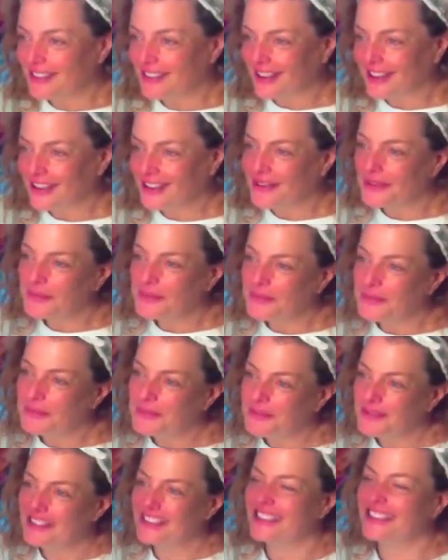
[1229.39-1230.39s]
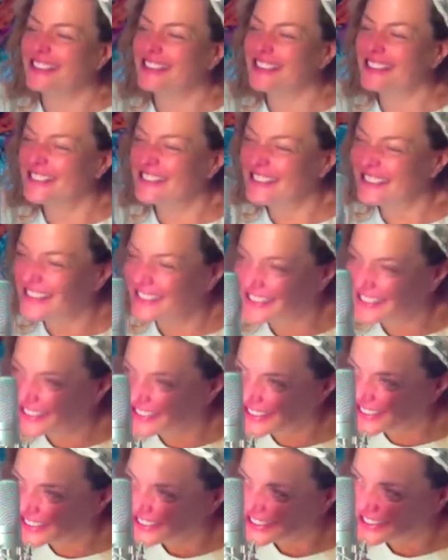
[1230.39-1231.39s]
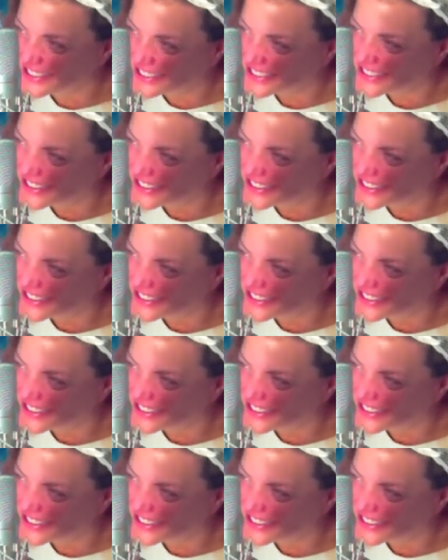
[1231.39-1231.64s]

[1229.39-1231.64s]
Okay. The reason you think your identity